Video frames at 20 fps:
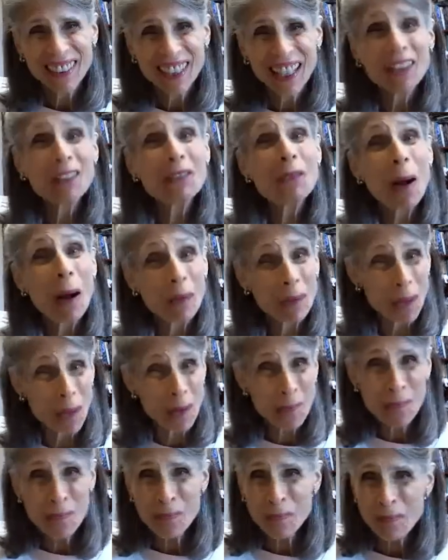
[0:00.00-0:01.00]
and
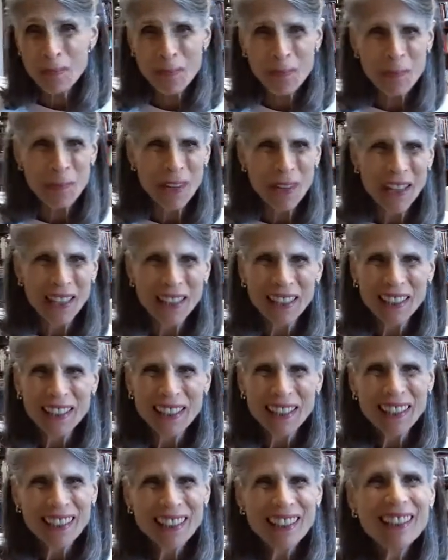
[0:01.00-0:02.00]
welcome.
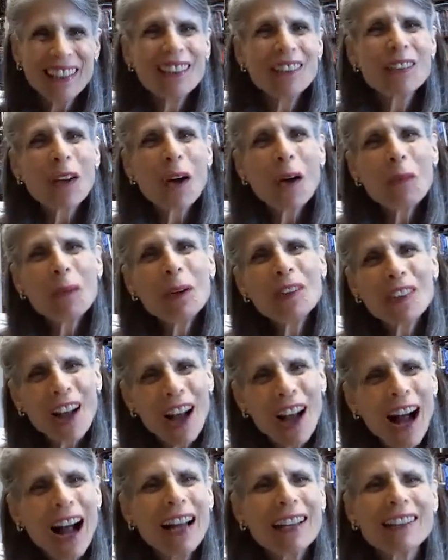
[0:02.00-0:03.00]
It is always a
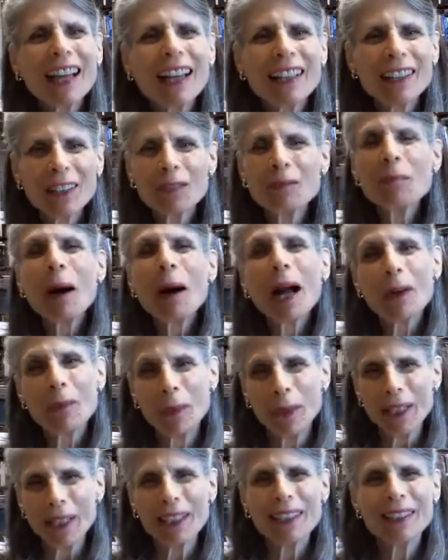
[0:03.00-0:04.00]
highlight of my
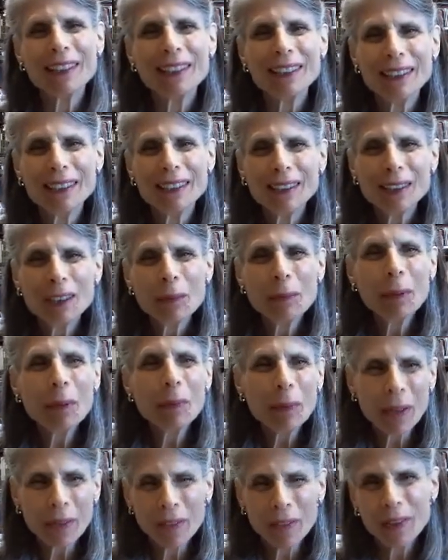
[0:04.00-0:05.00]
week to be
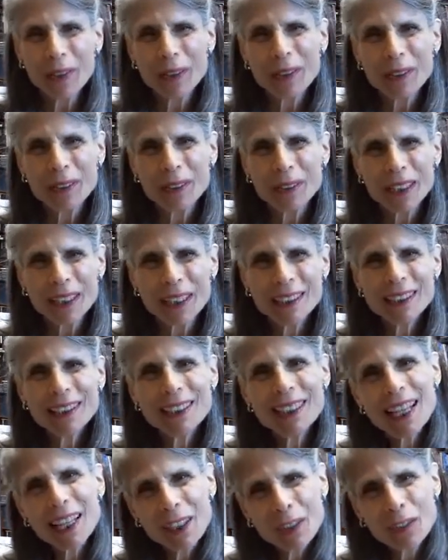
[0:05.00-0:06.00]
with you and to
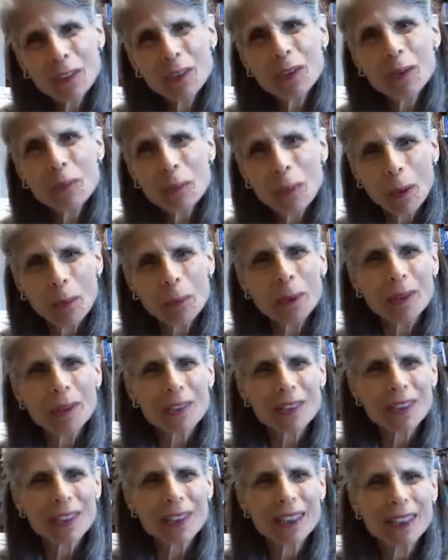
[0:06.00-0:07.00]
take a few
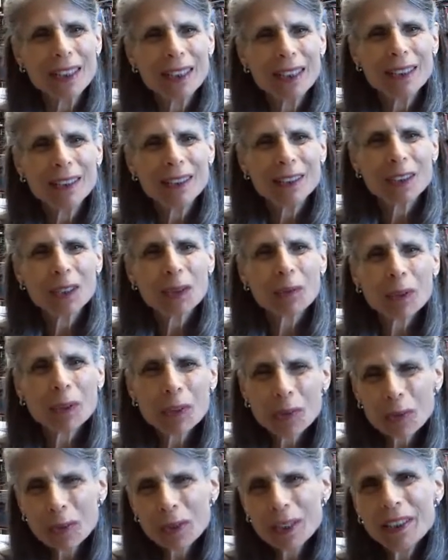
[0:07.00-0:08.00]
moments to
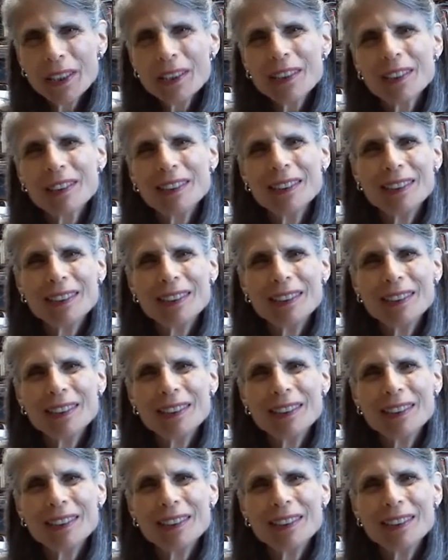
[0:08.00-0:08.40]
retreat,